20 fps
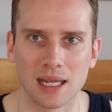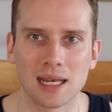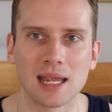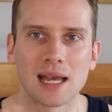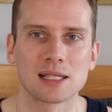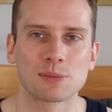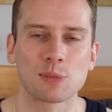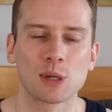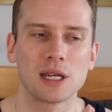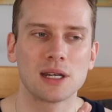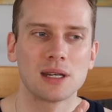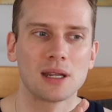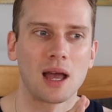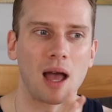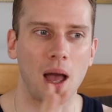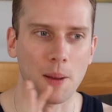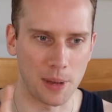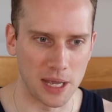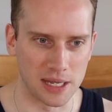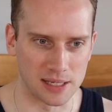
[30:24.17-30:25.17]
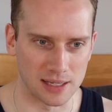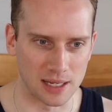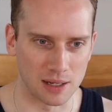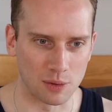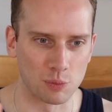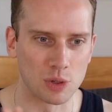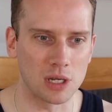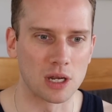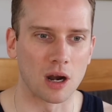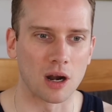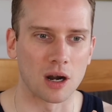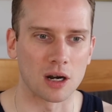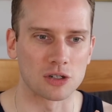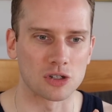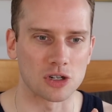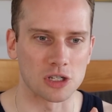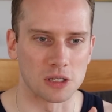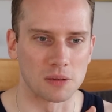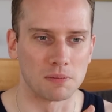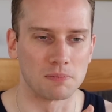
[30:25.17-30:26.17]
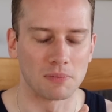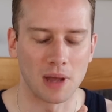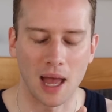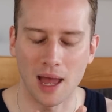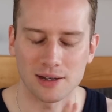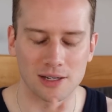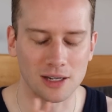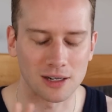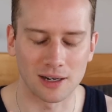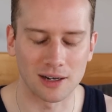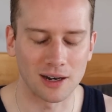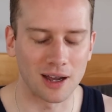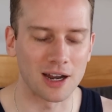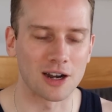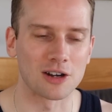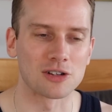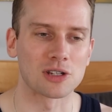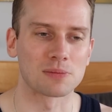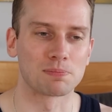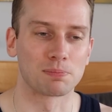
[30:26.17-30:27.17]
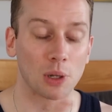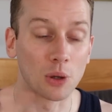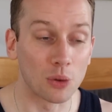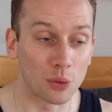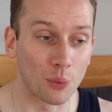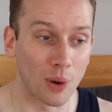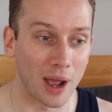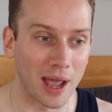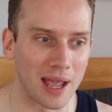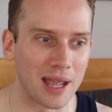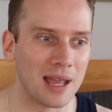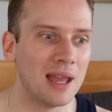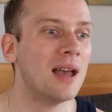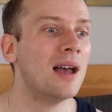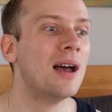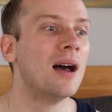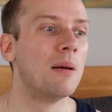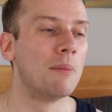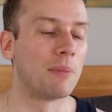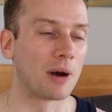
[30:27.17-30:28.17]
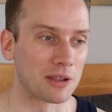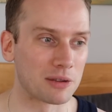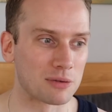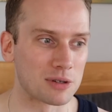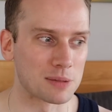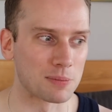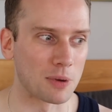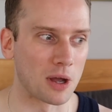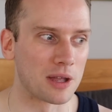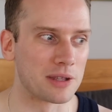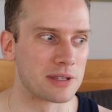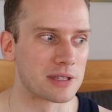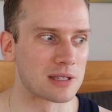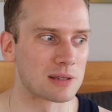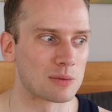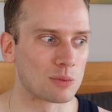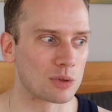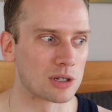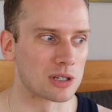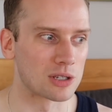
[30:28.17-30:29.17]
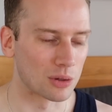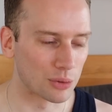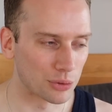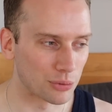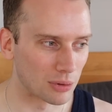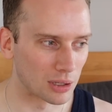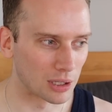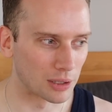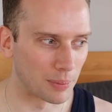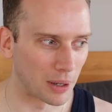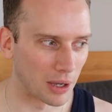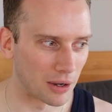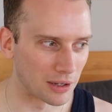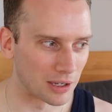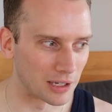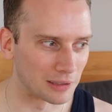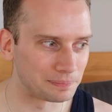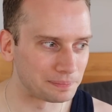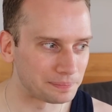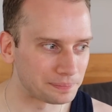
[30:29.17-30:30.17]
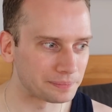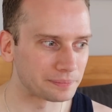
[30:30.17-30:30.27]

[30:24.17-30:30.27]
It has been amazing. Anton and I are just blown away by the response. We're so thrilled about it.